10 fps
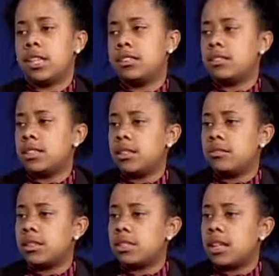the agency
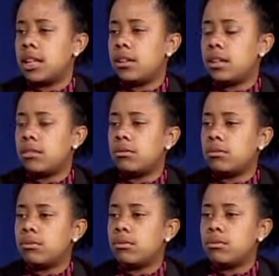was that
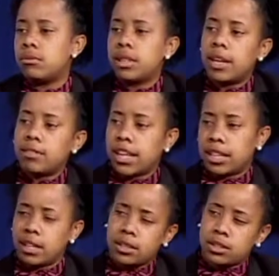we have like
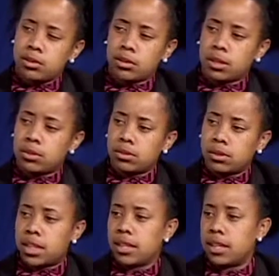a historical
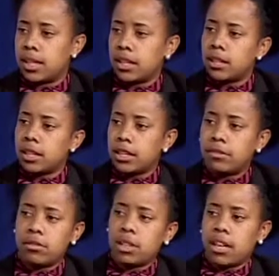standing
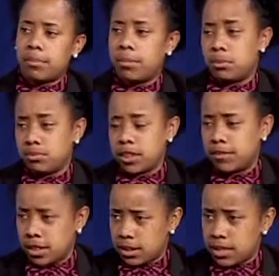for a lot of people who
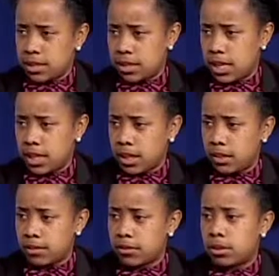lived in Cincinnati
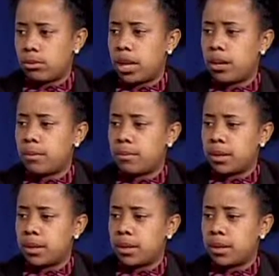for a while.